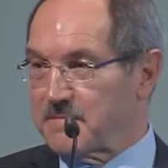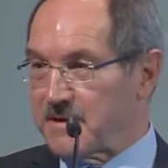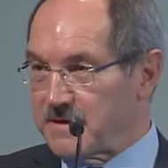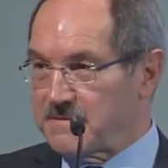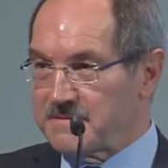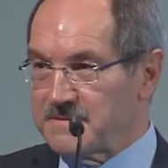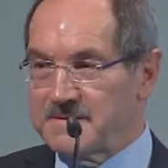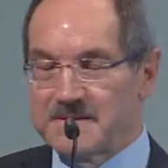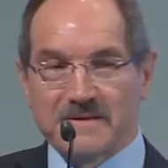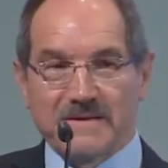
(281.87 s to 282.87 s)
You have to
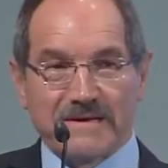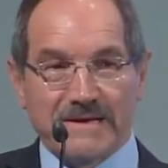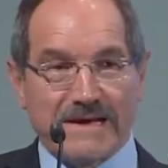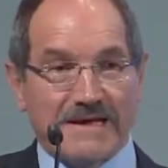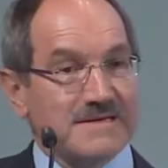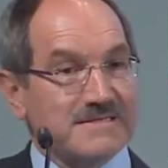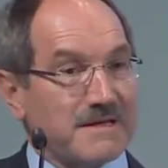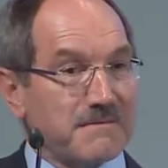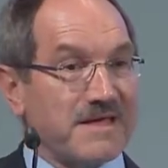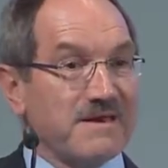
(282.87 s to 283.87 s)
be
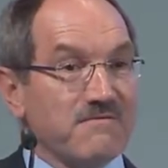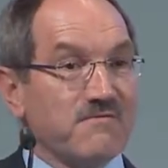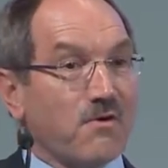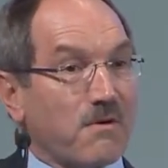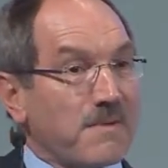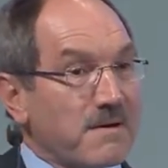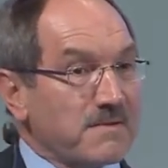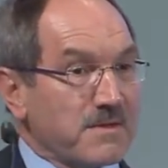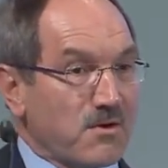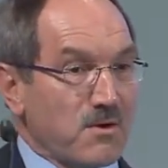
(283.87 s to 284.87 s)
educated,
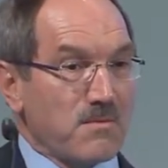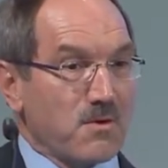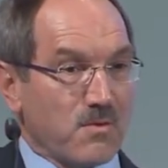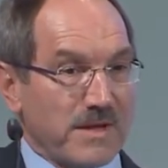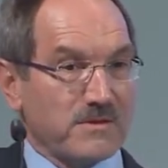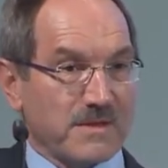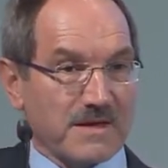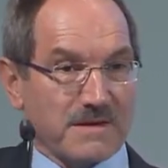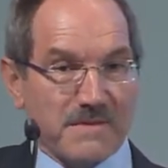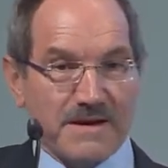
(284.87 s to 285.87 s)
prepared, and well
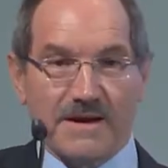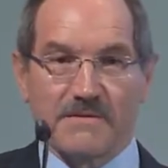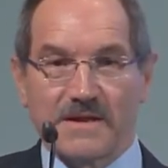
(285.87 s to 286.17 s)
informed